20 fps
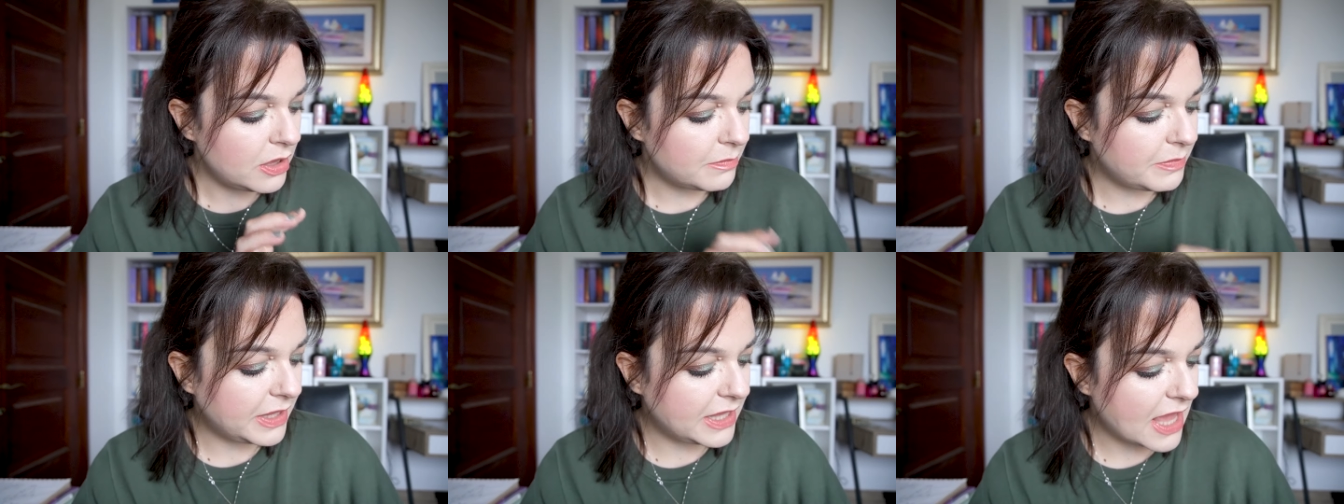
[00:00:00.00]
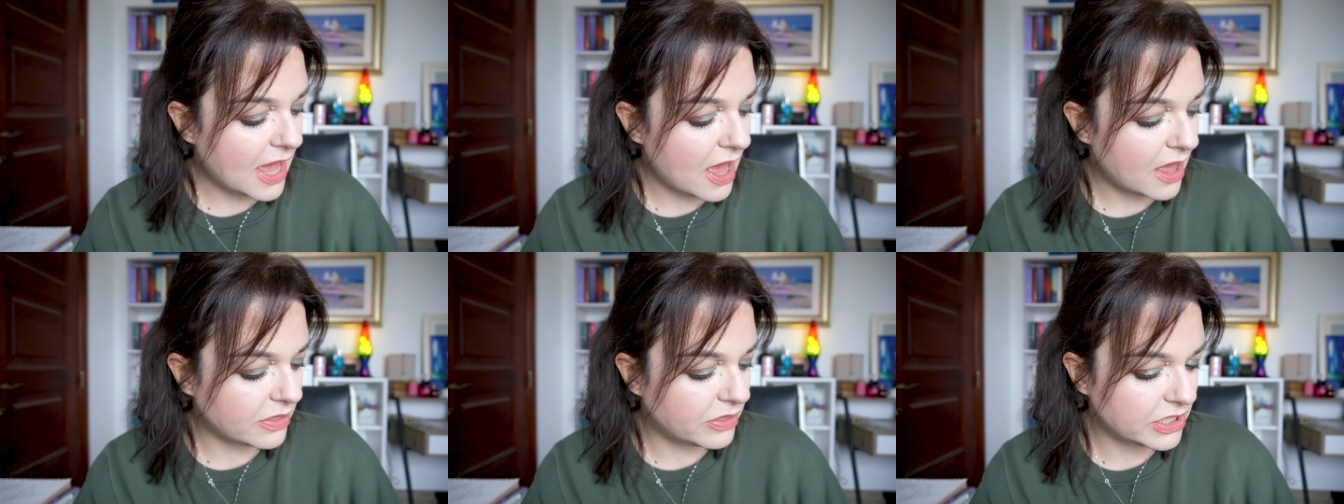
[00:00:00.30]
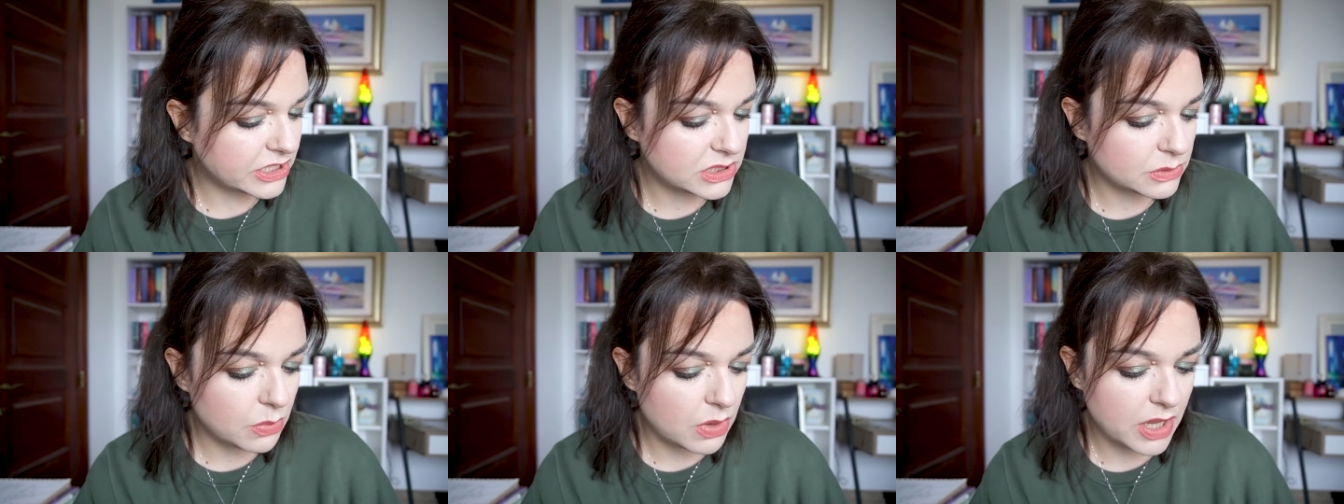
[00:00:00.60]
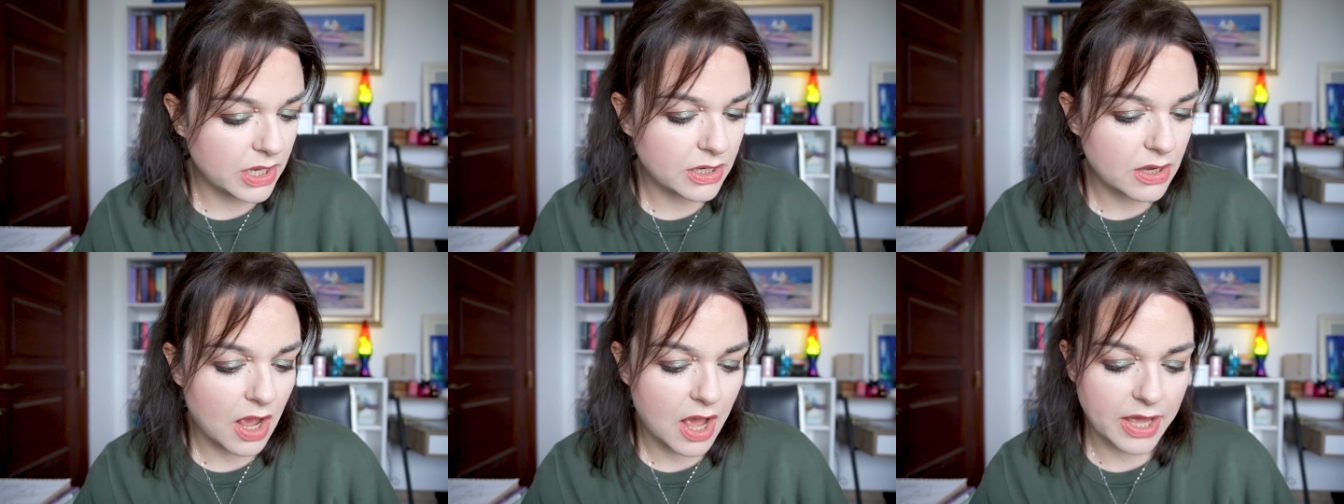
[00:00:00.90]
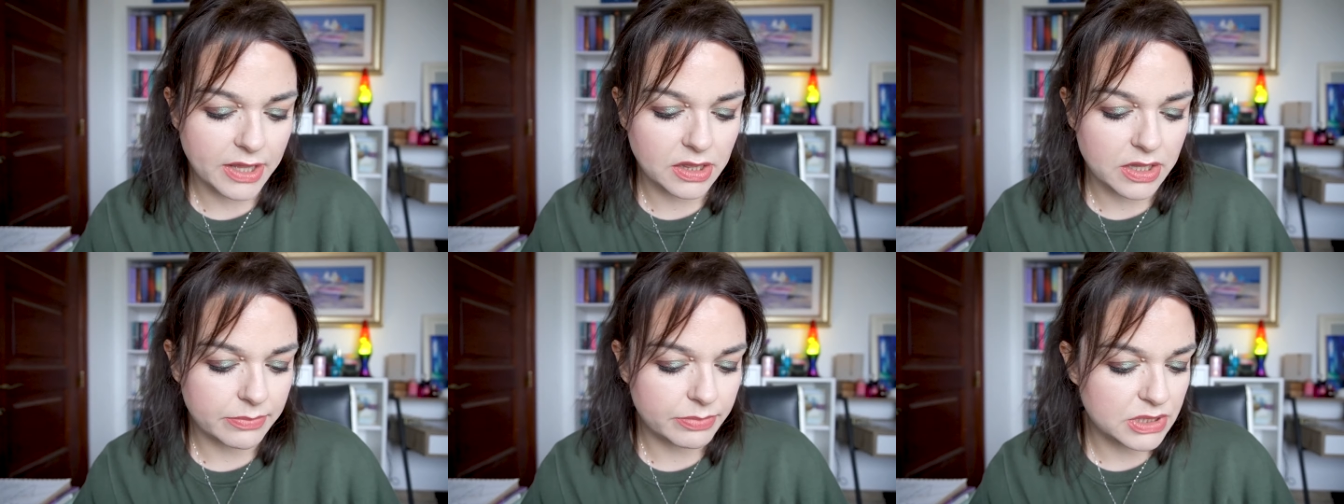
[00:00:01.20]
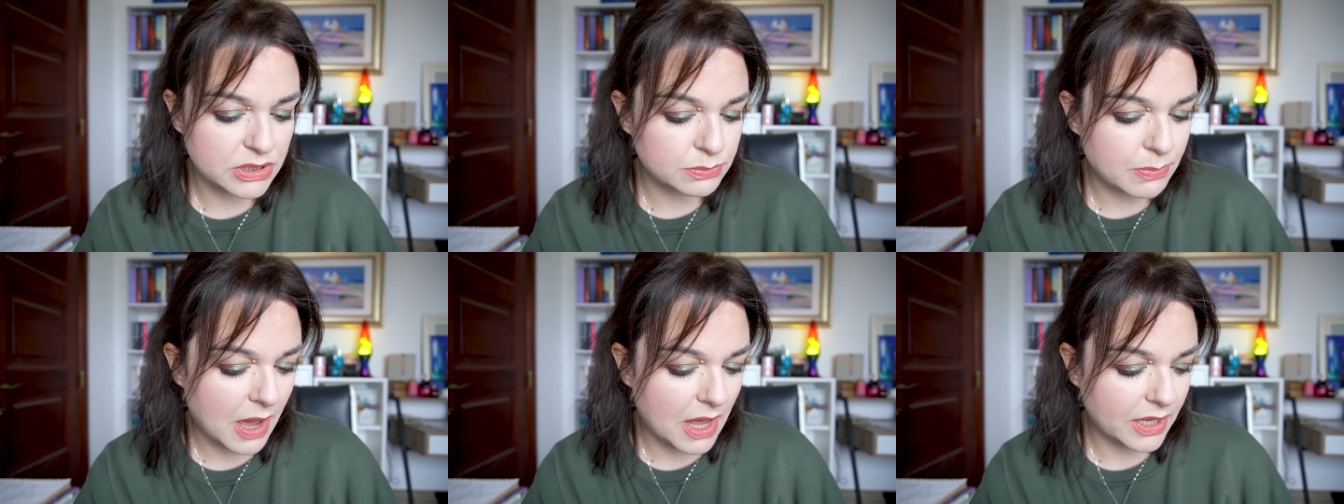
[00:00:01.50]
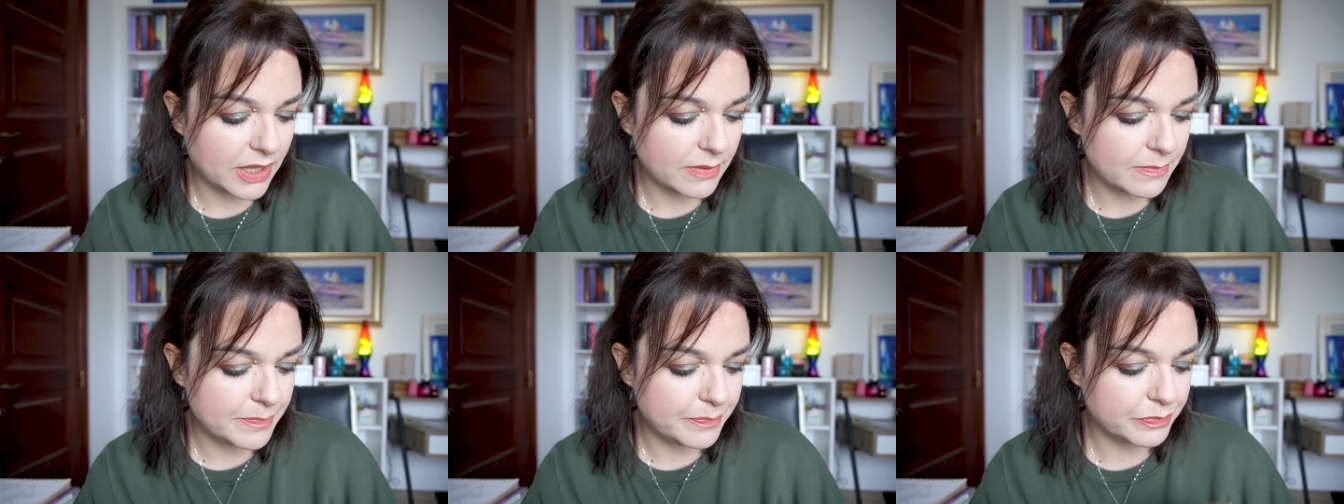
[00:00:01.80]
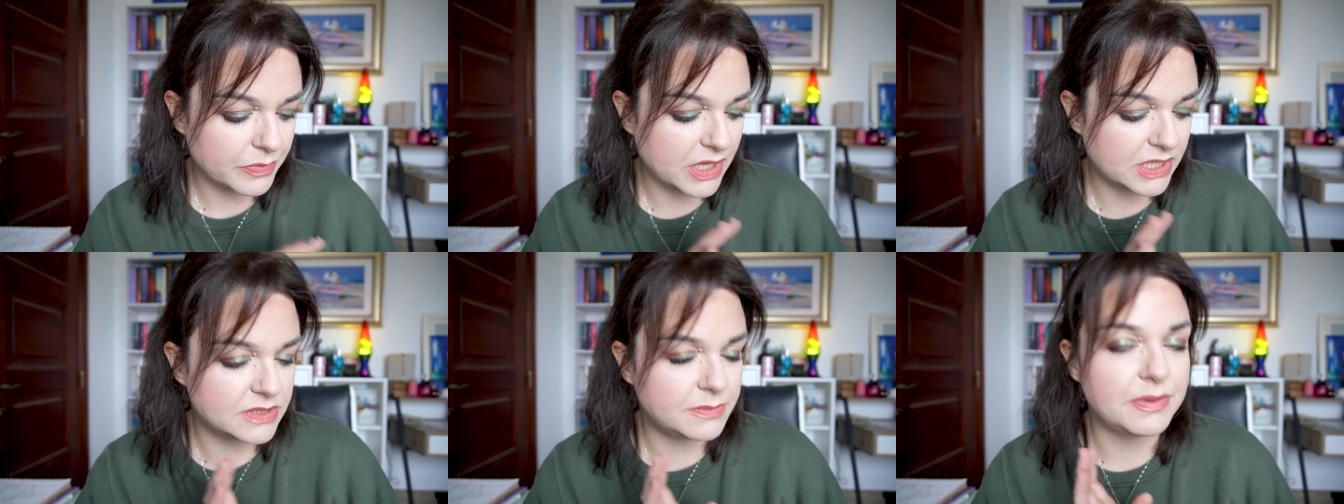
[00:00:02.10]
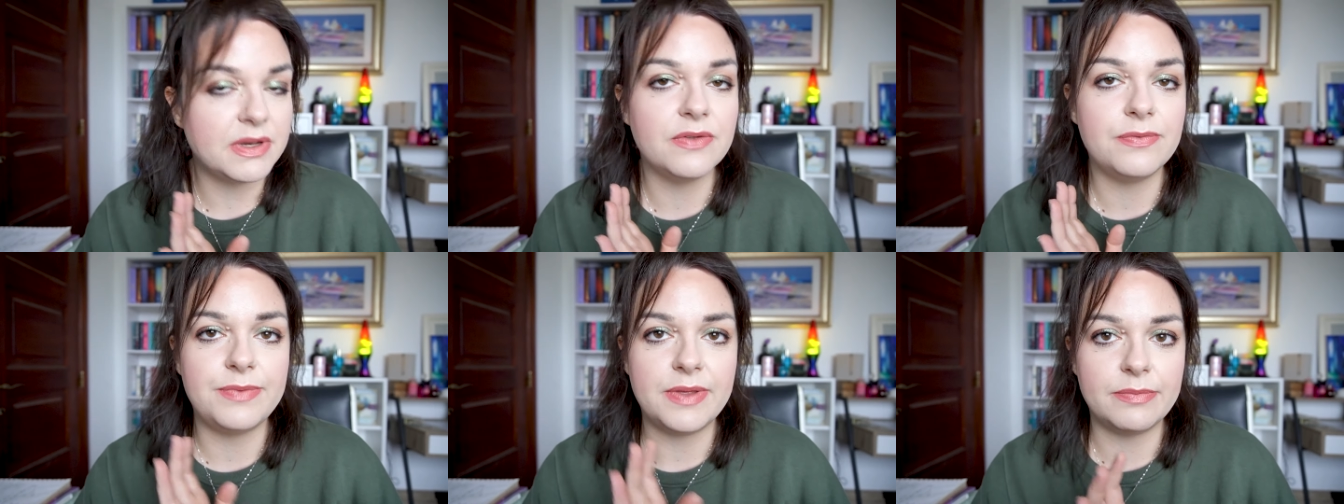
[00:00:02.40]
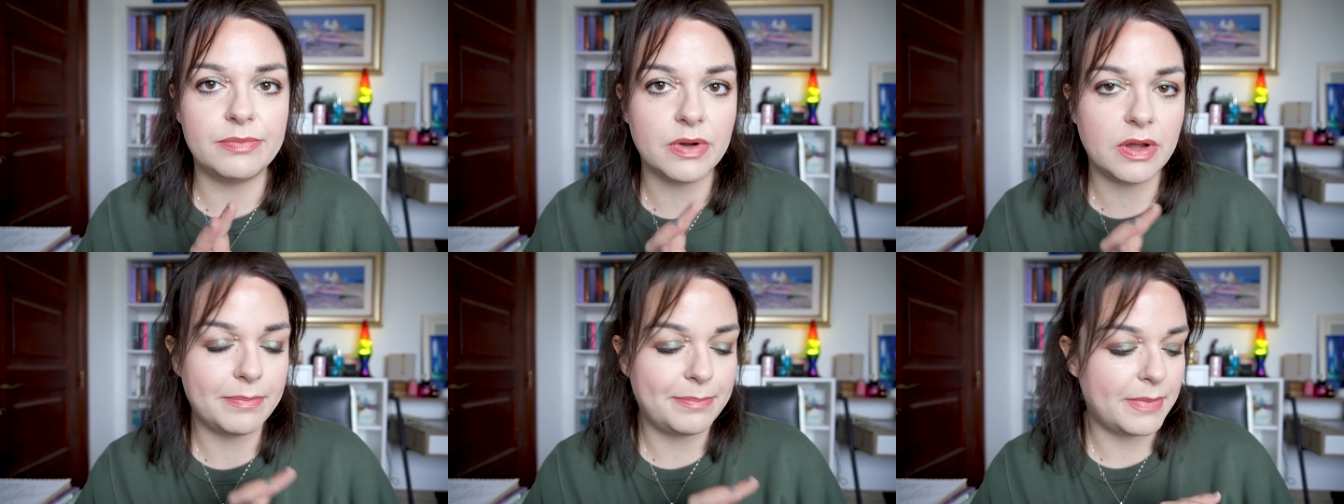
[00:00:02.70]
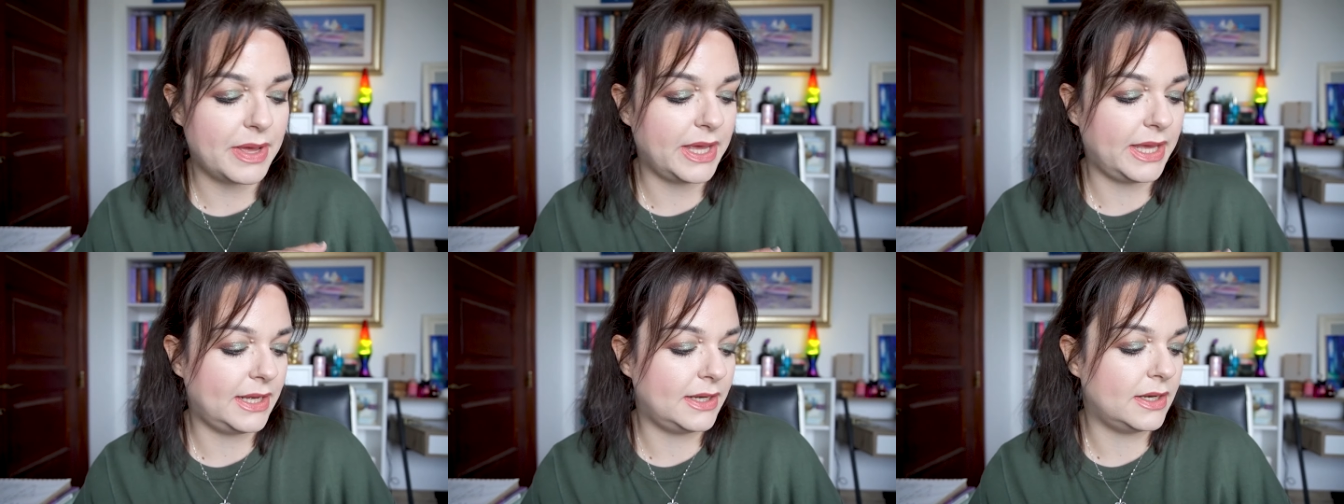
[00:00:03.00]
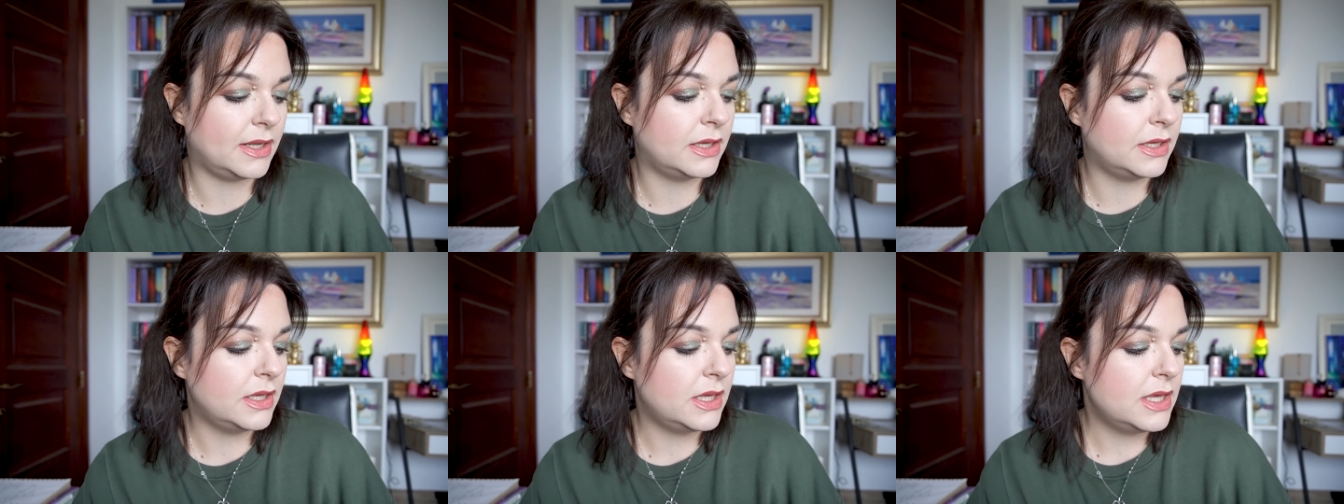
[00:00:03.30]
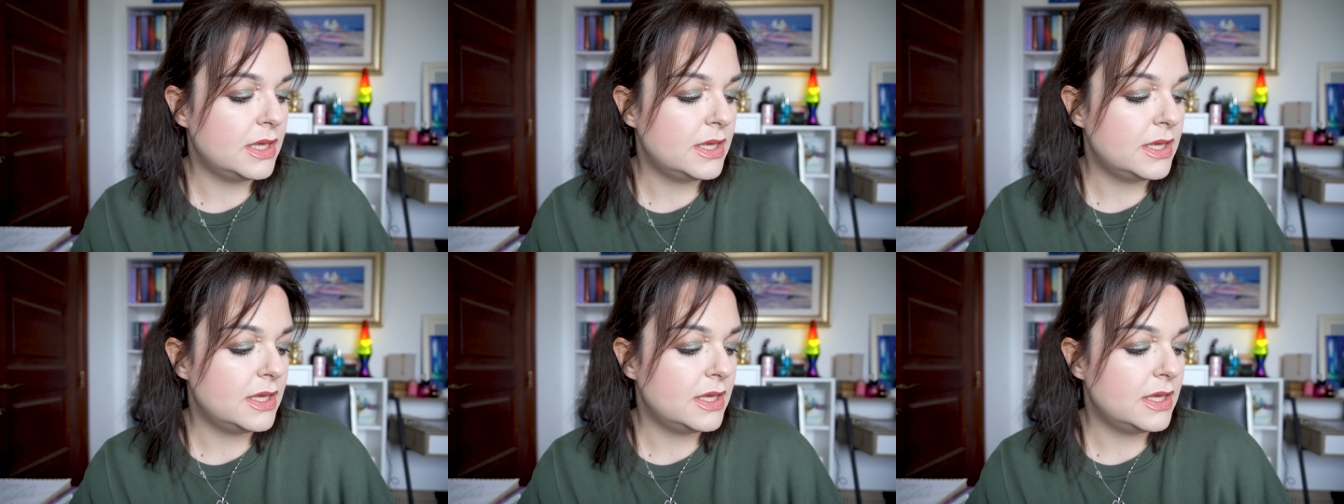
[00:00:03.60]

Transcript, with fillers: But yeah, this one, I love this palette. It's been a favorite of mine